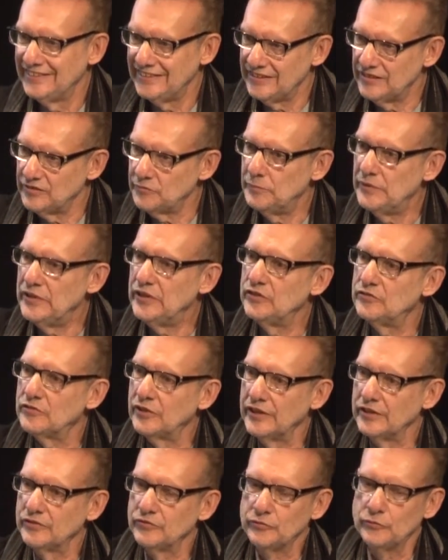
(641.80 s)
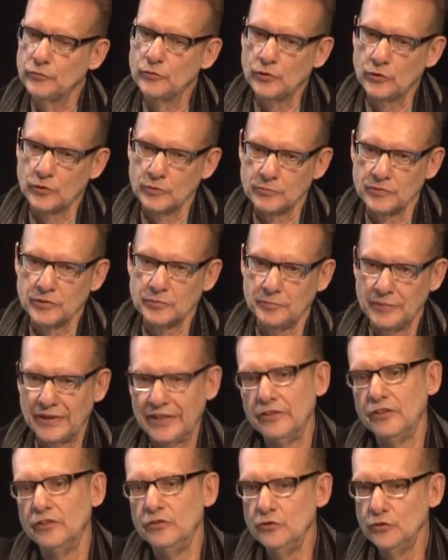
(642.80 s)
is being transformed by
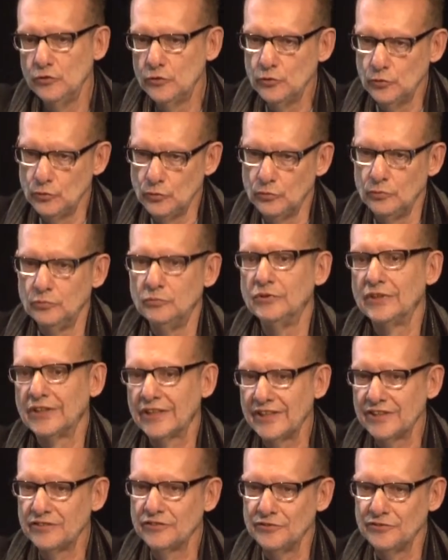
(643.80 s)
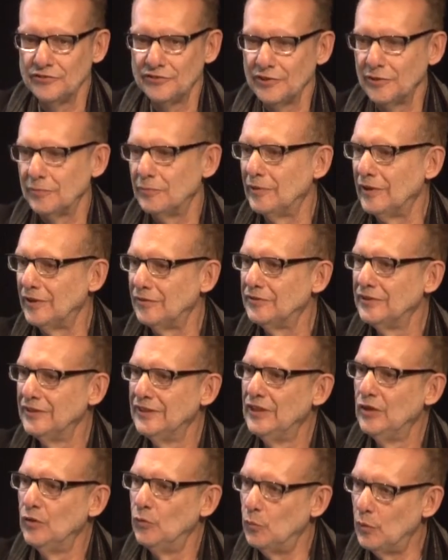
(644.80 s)
the new relationship of
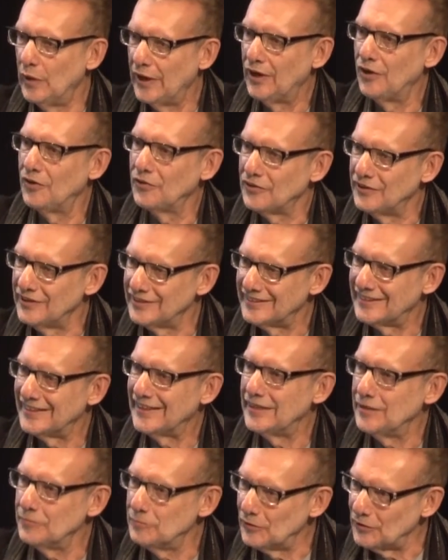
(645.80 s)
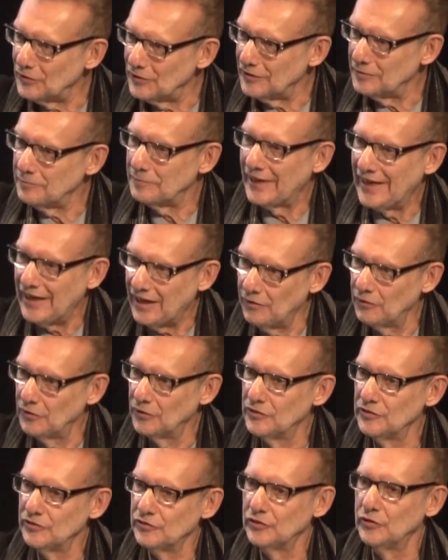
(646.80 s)
wealth and labor and power
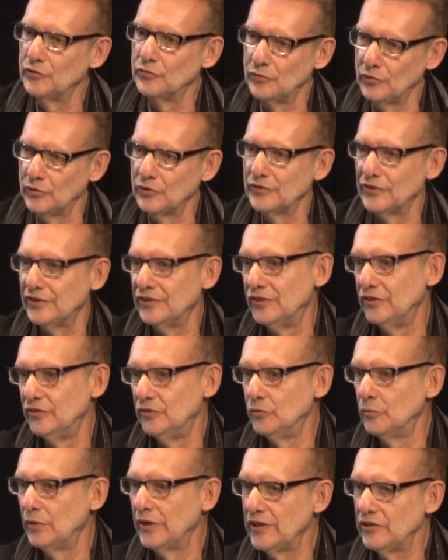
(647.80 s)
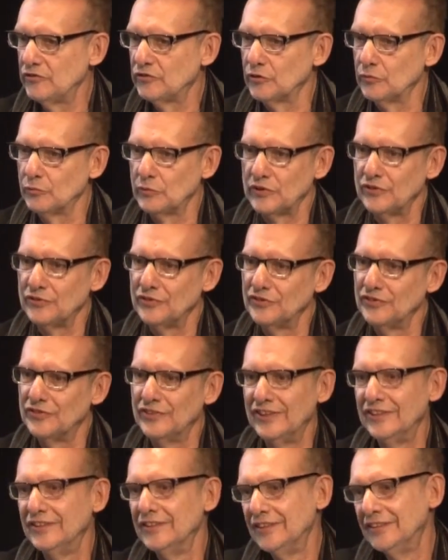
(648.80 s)
and so forth in the New Asia, which is
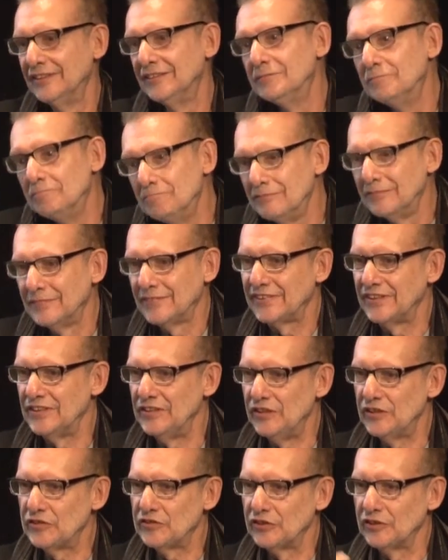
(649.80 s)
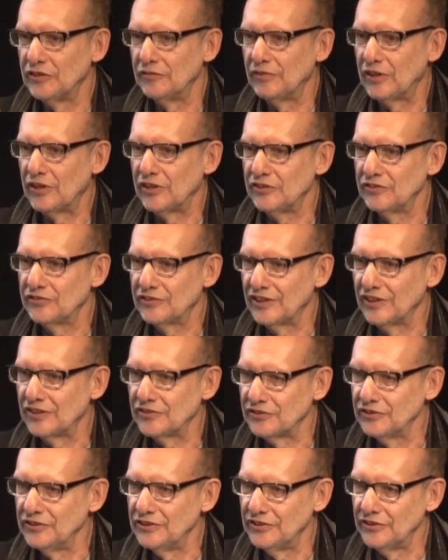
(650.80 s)
the condition of our
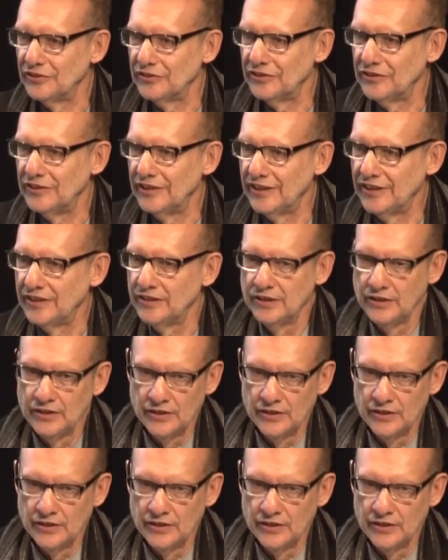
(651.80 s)
discussion here today.